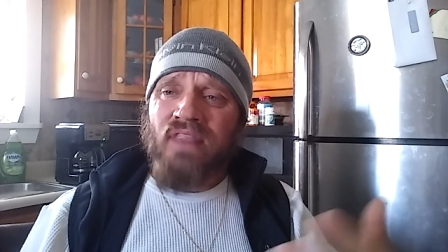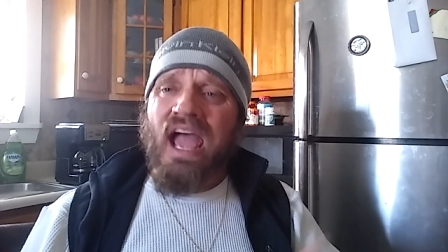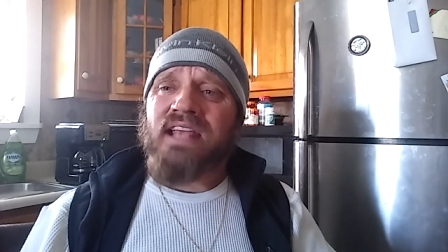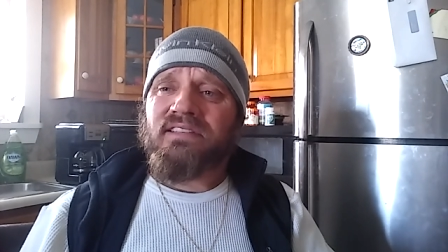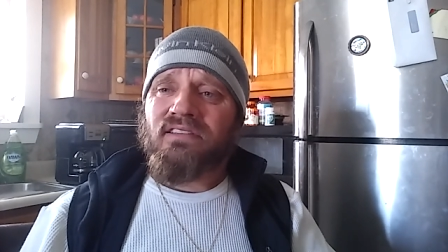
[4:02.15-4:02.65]

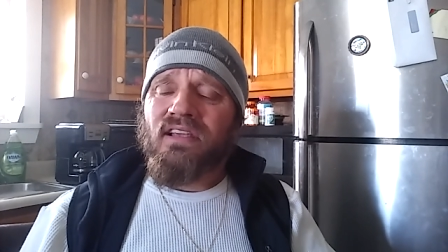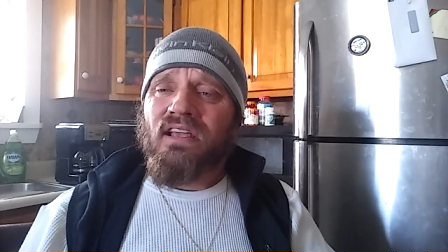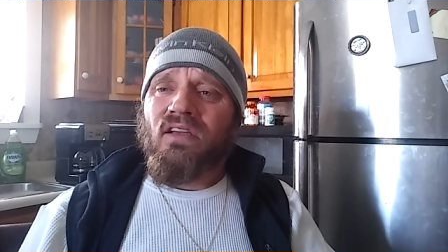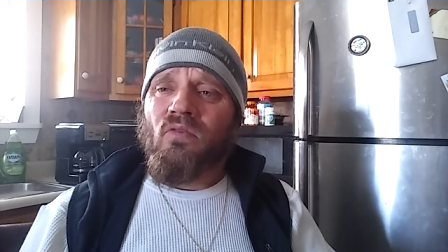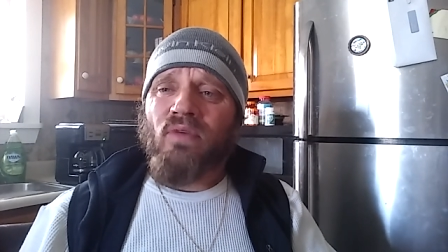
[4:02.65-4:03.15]
nice
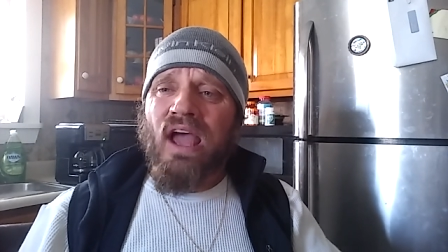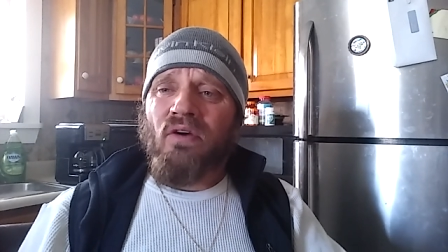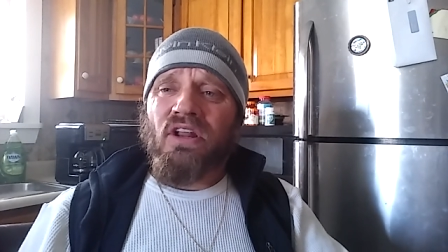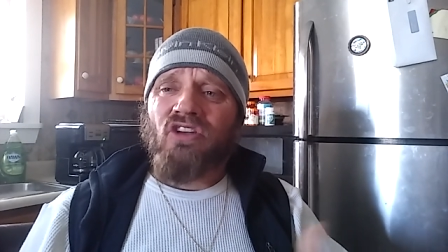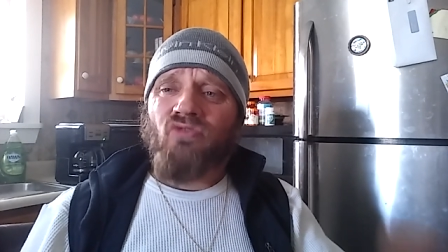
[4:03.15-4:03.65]

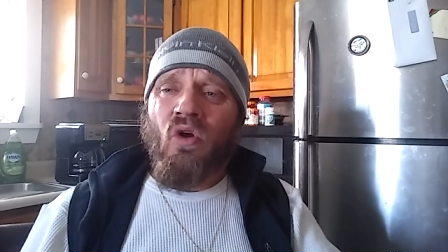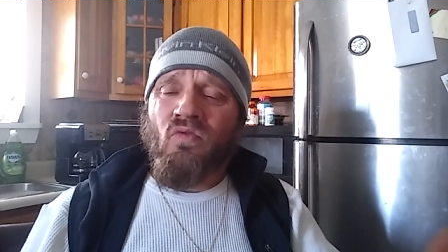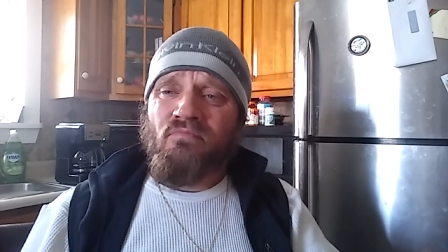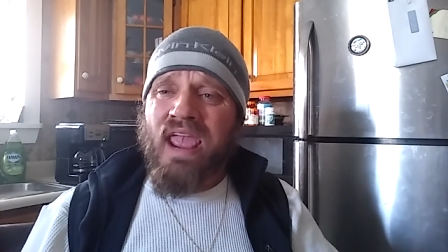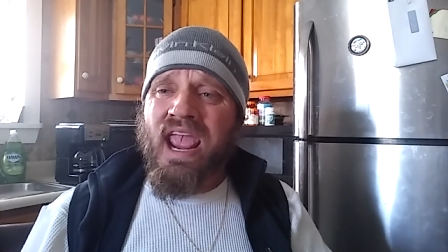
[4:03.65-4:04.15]
without a
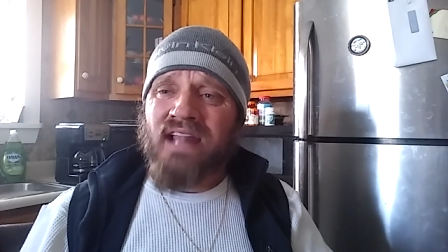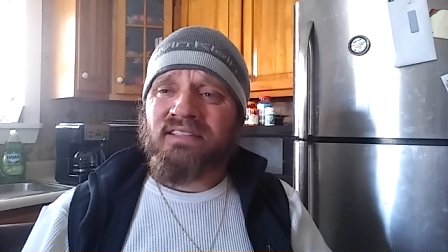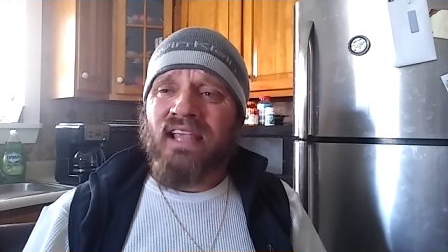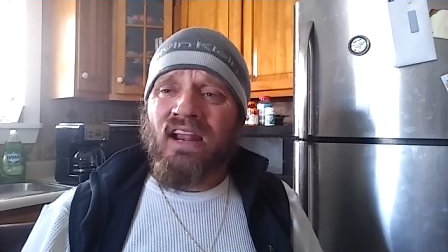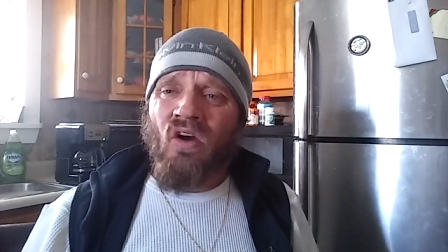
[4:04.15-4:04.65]
grown man
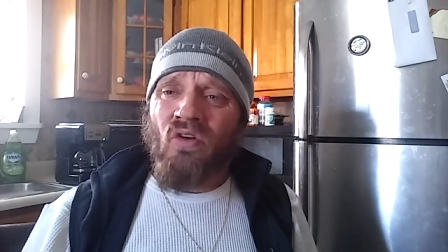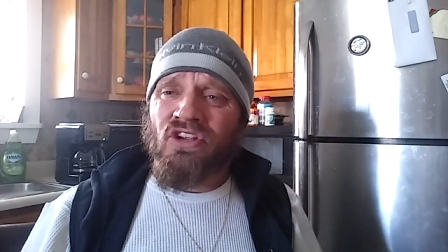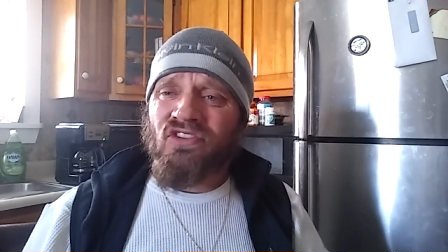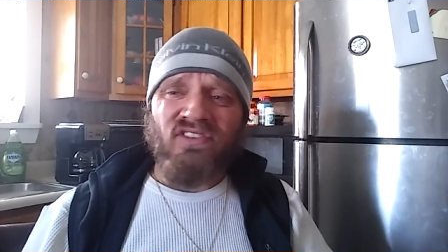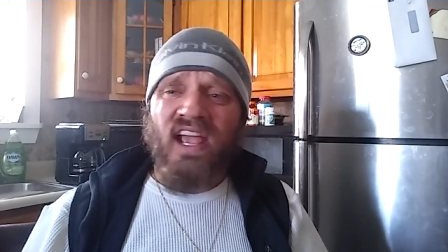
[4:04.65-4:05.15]
saying, oh,
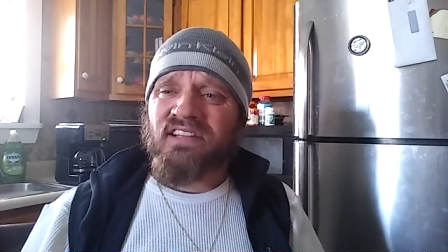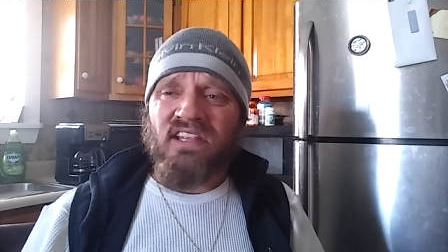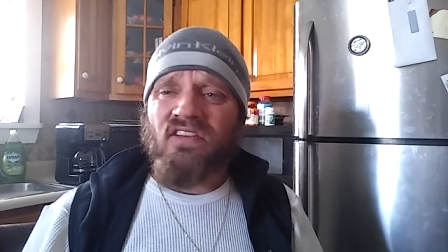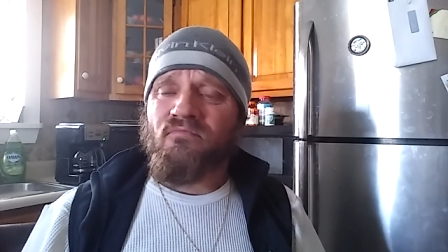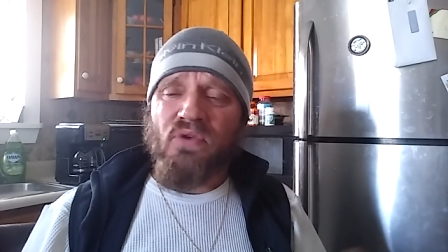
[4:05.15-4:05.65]
you're
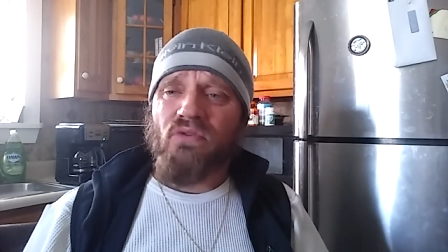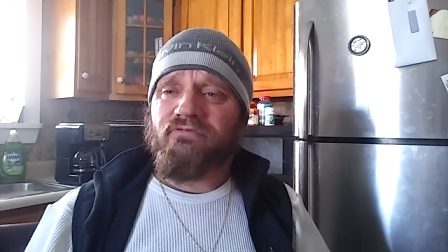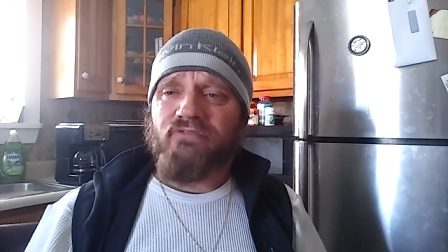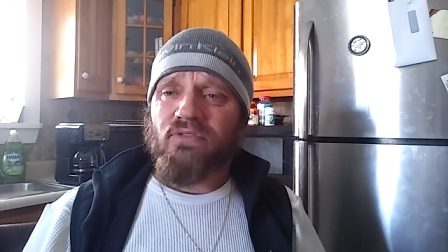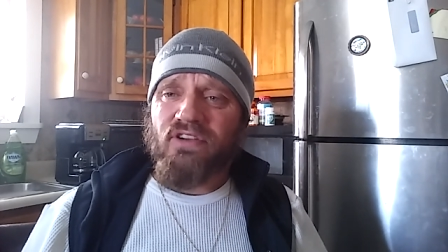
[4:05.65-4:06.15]
sexy, you're
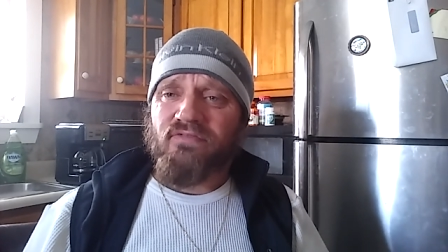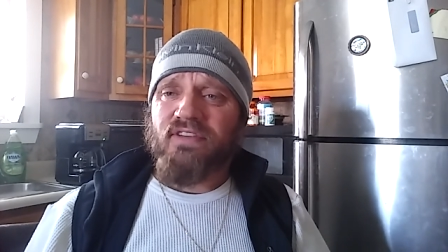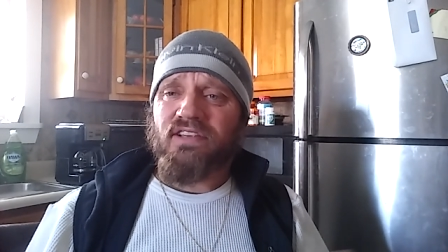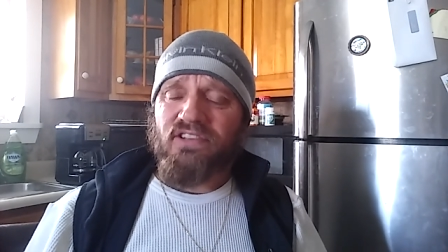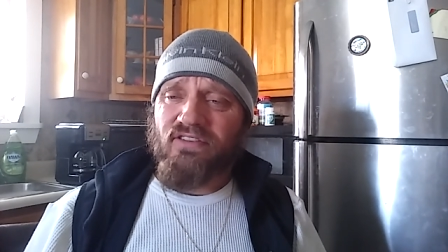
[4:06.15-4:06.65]
beautiful, you're
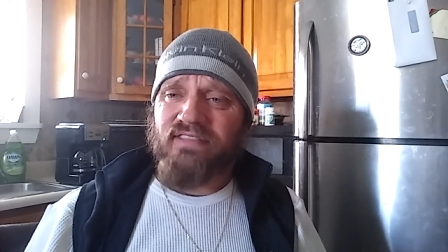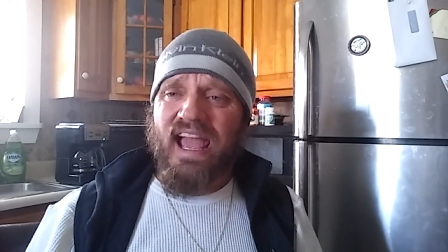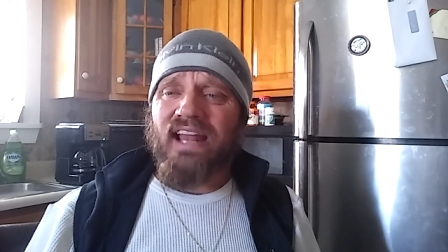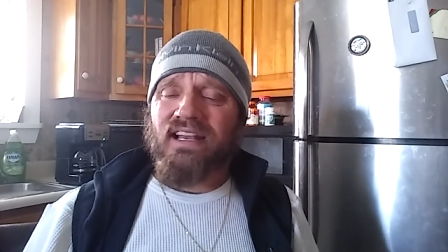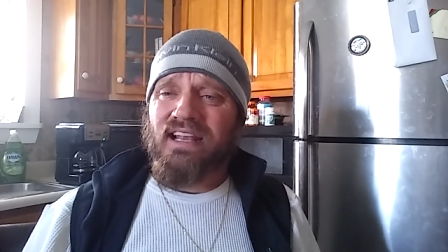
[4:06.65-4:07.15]
this, you're
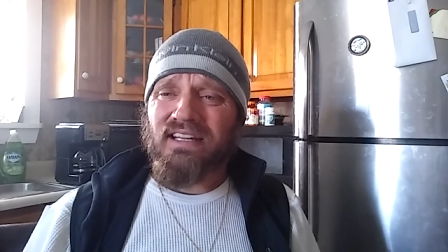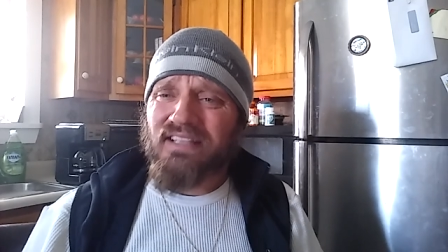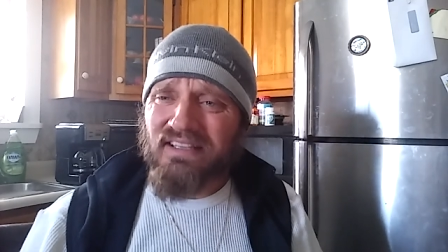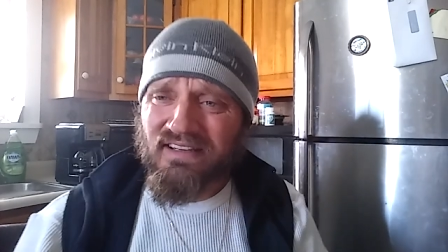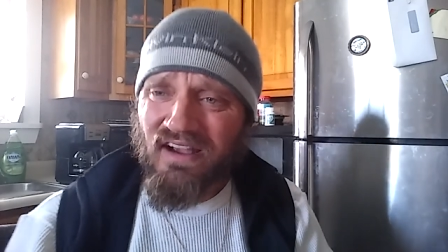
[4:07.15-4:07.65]
that. It's
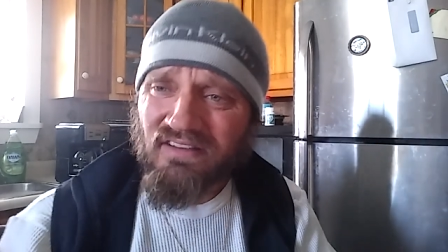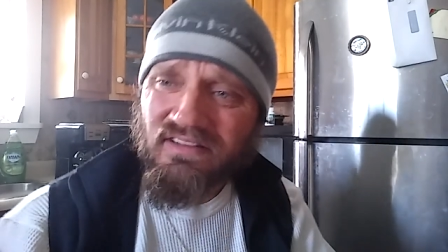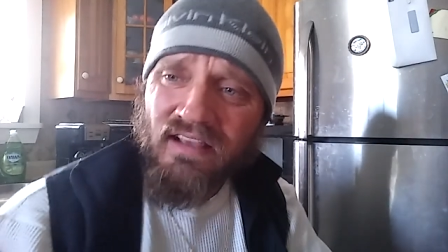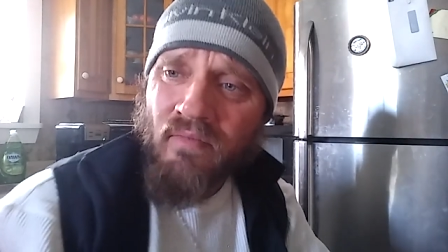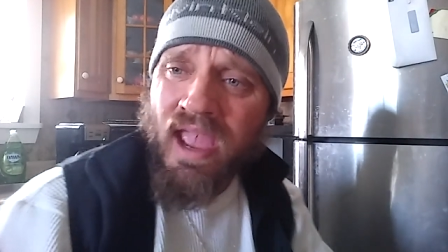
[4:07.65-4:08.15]

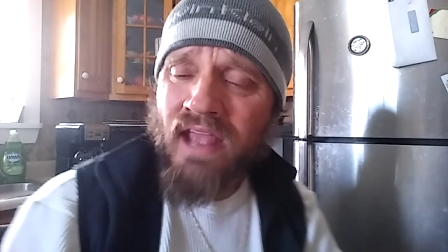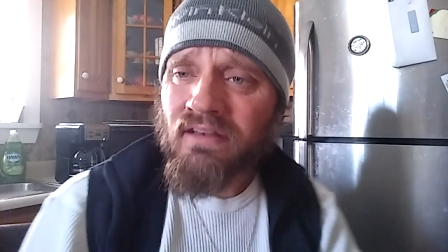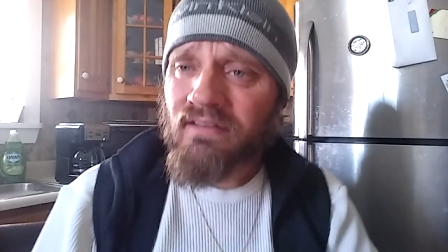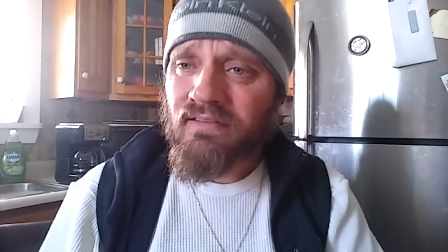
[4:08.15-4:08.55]
disgusting, man.